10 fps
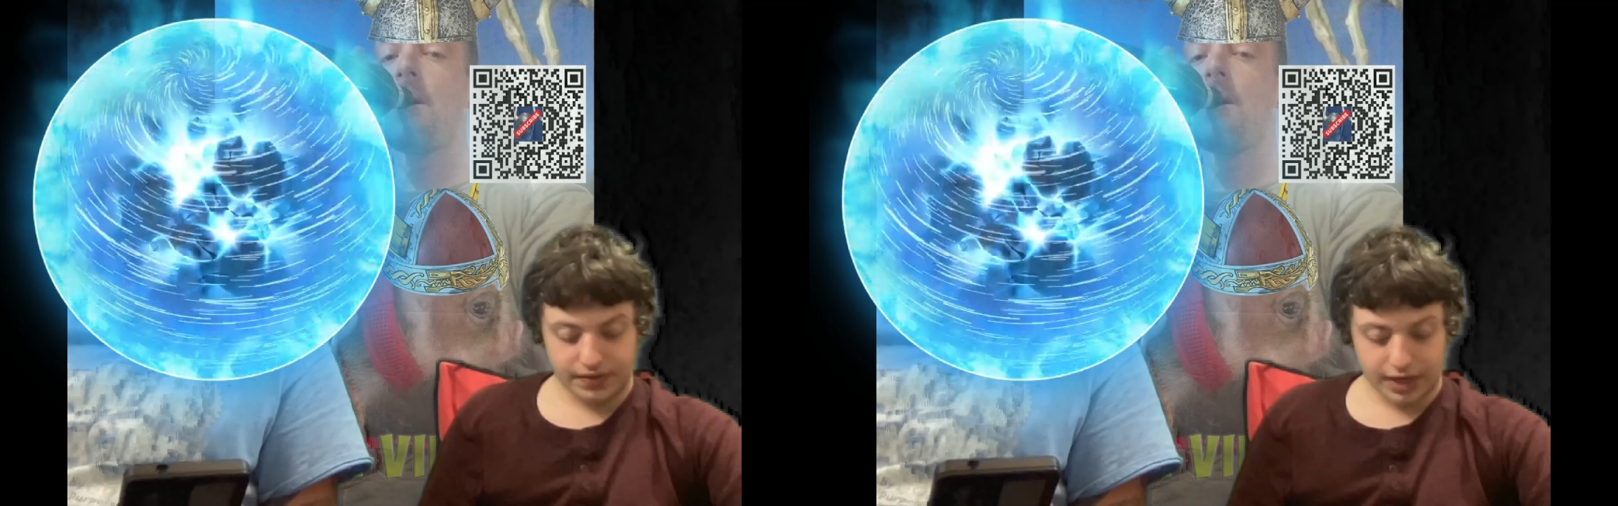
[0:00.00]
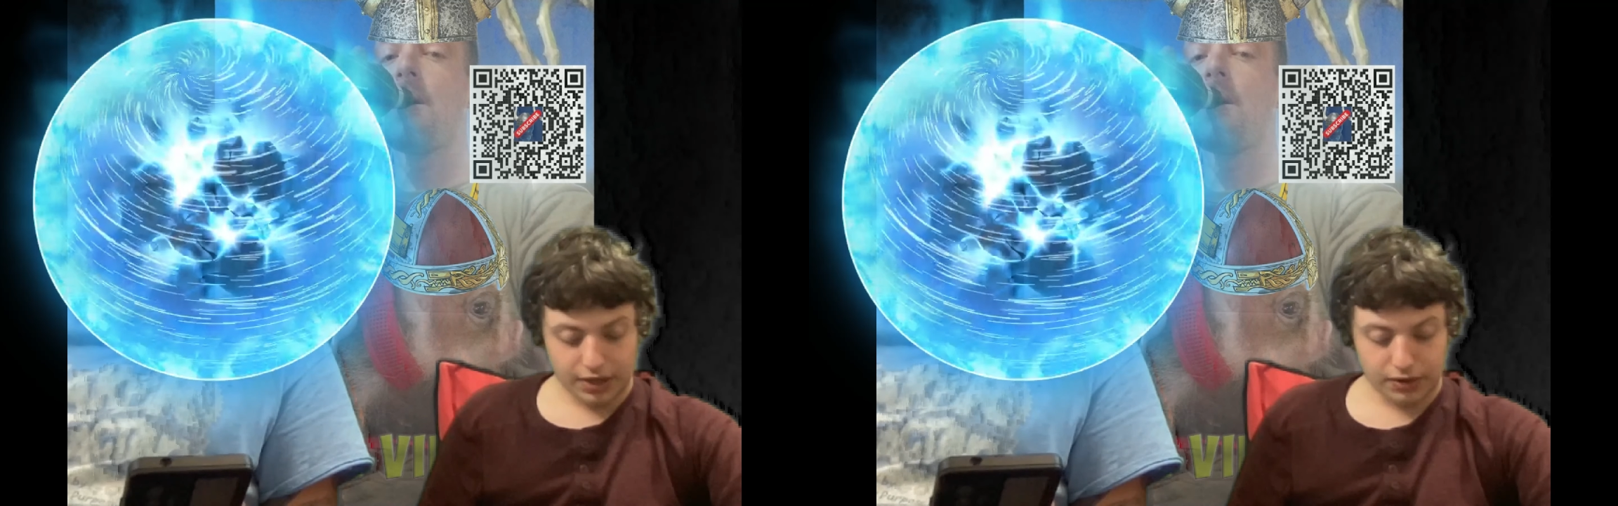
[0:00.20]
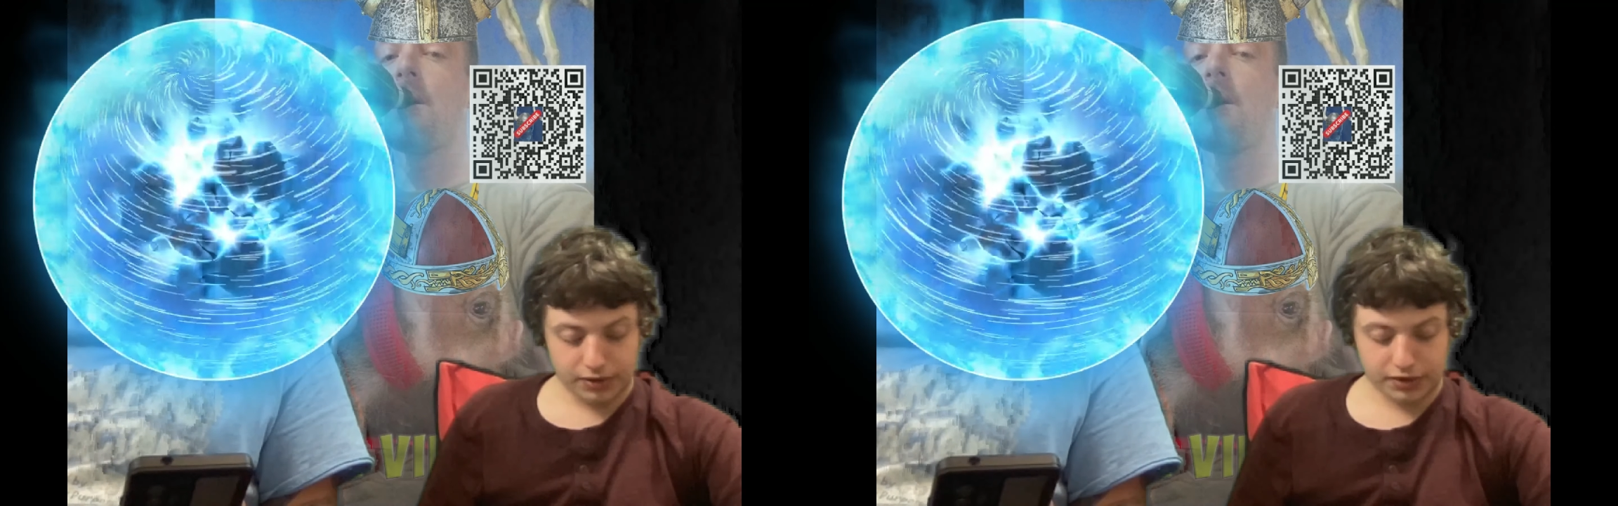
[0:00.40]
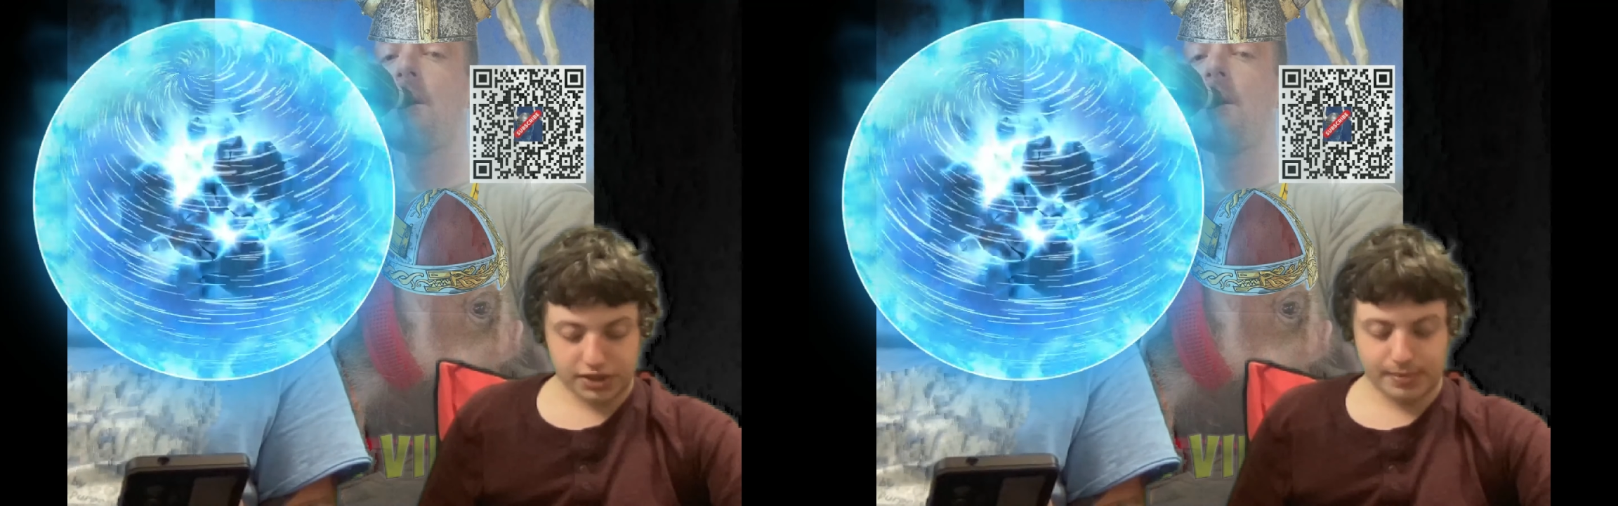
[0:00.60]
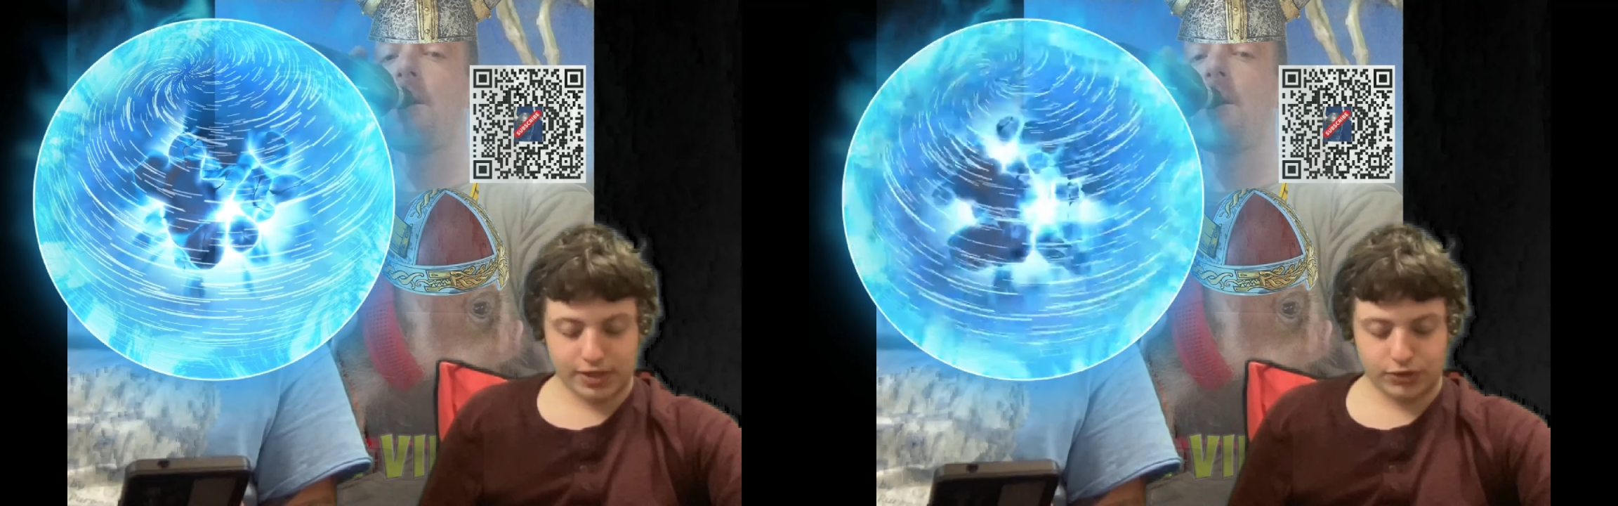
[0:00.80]
An older
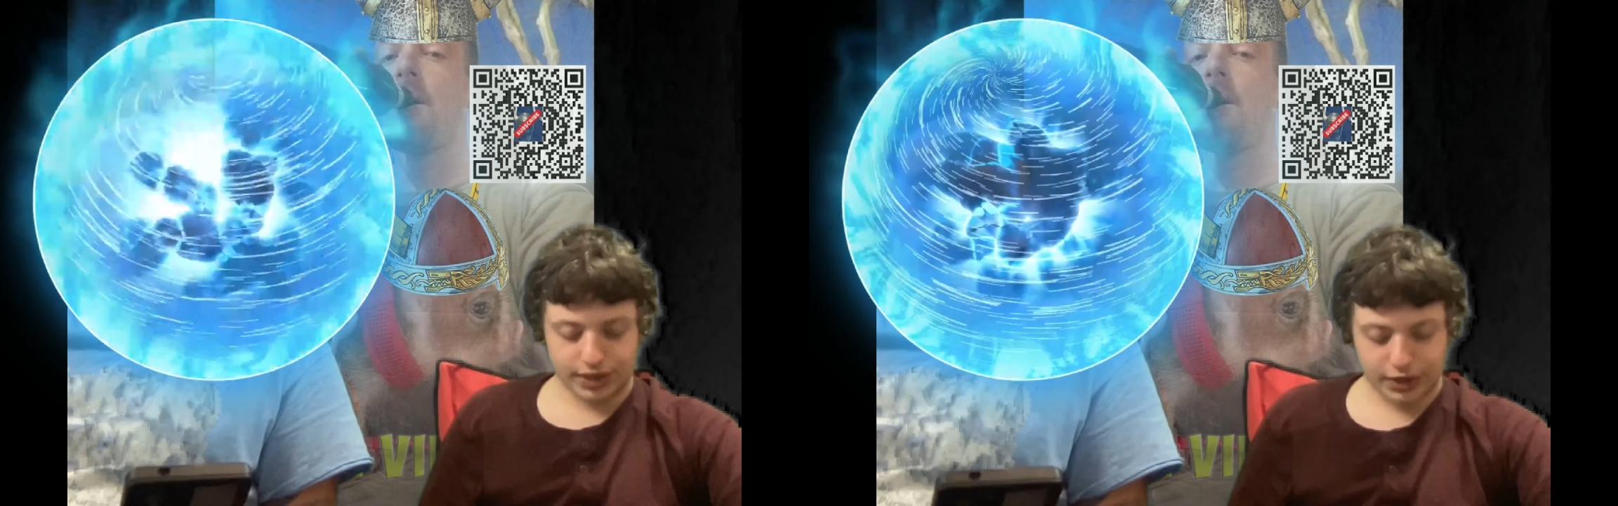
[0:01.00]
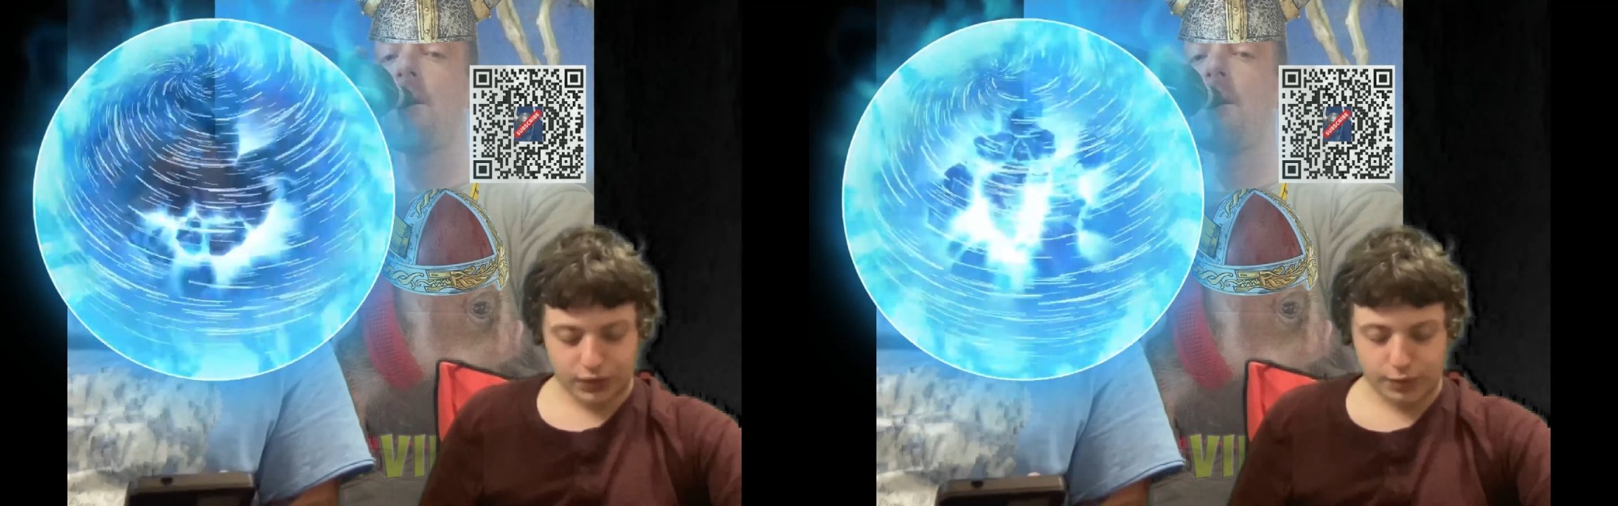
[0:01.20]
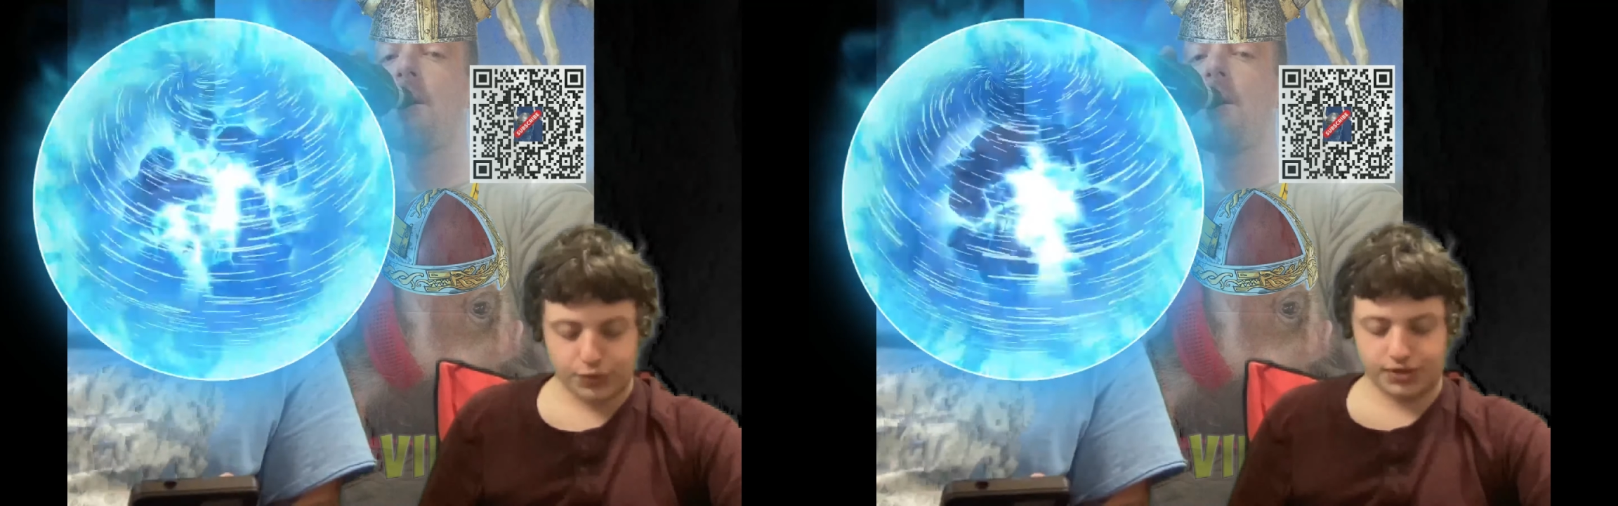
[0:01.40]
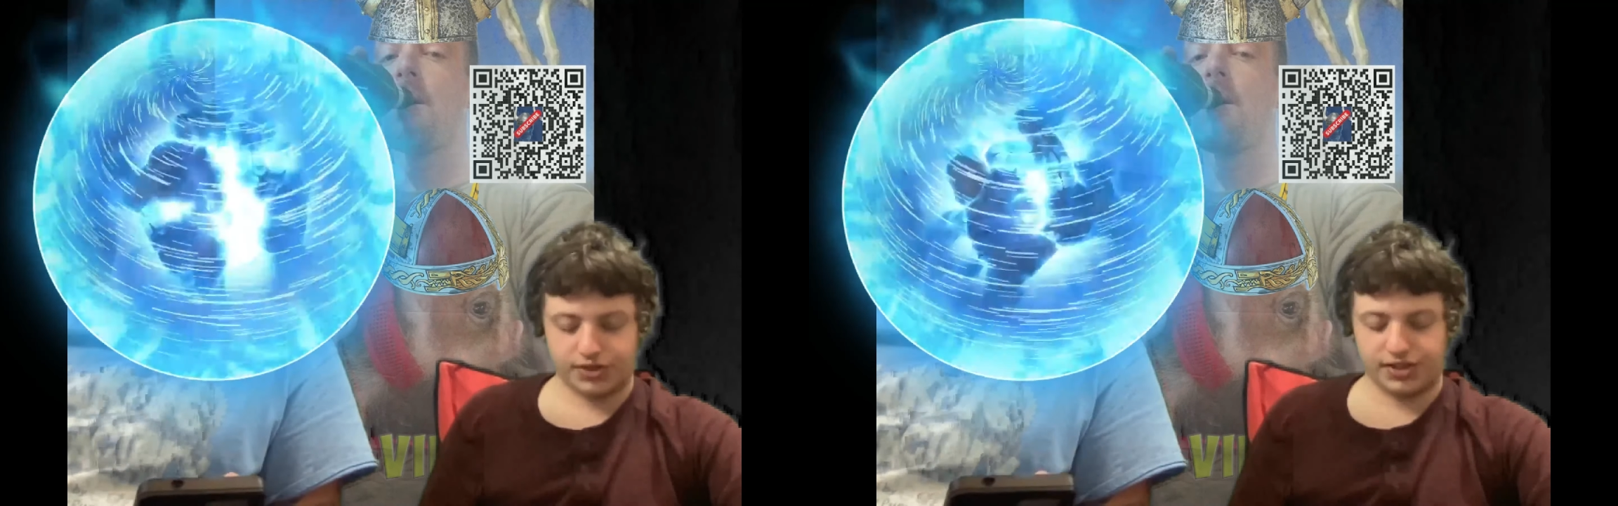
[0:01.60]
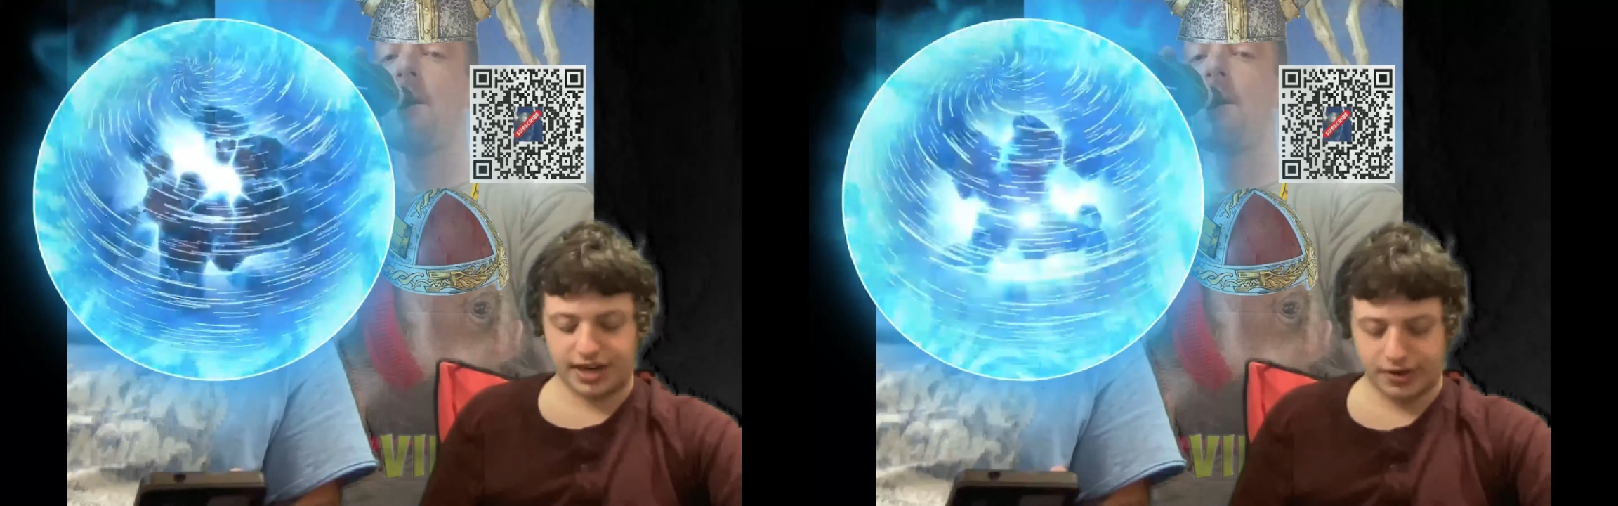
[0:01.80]
symmetric encryption
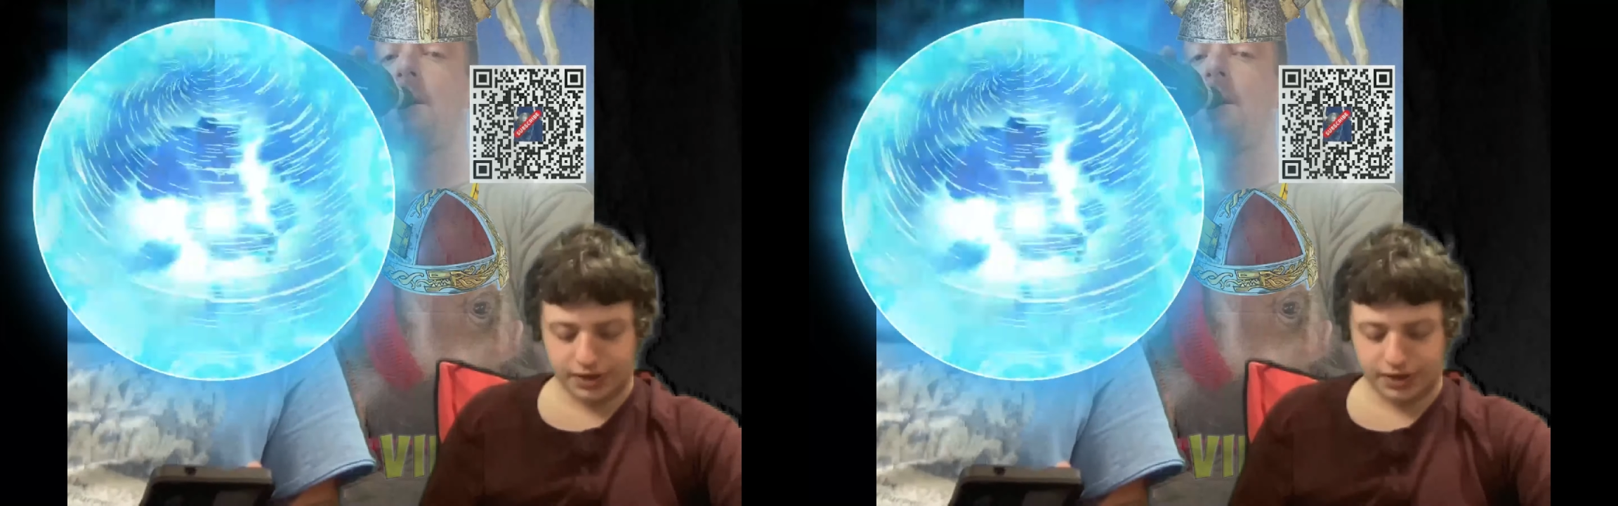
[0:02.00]
standard